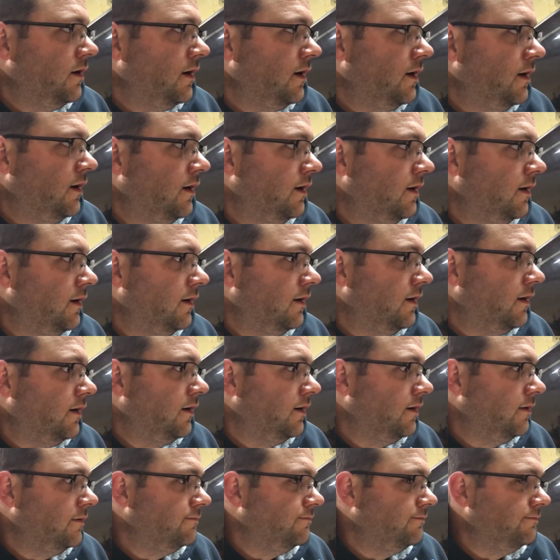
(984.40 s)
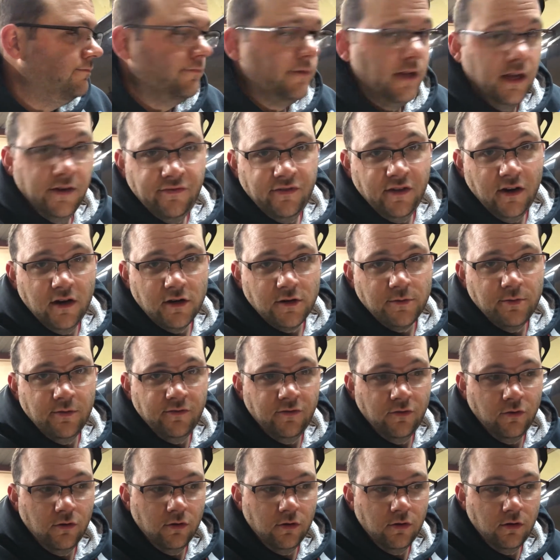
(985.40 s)
um, get finished
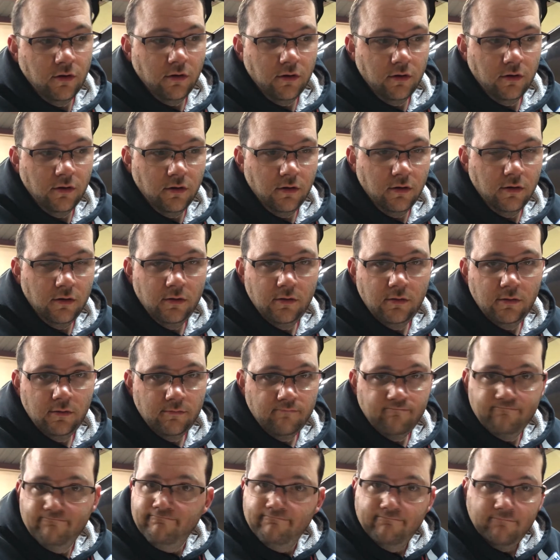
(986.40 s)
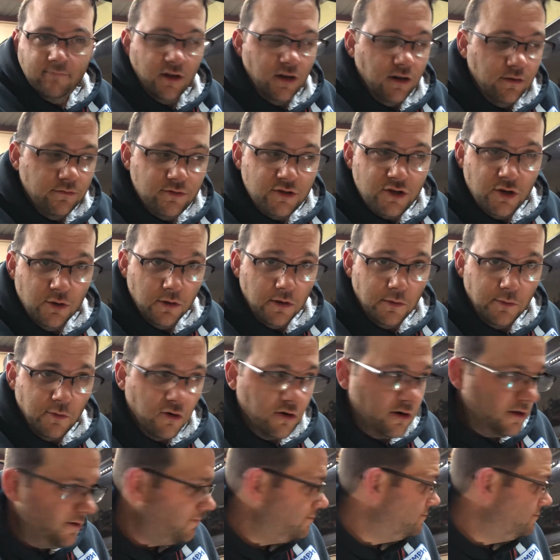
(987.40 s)
before you know two in the morning.